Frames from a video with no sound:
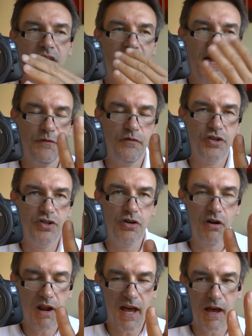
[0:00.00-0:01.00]
And for
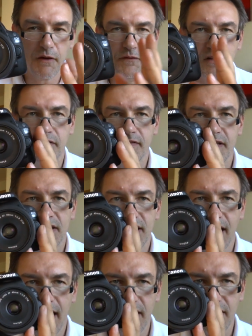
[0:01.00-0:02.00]
sure, after the
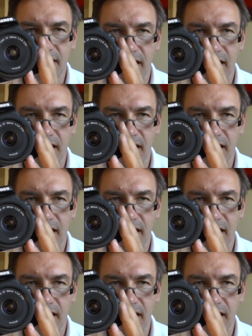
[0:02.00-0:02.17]
test,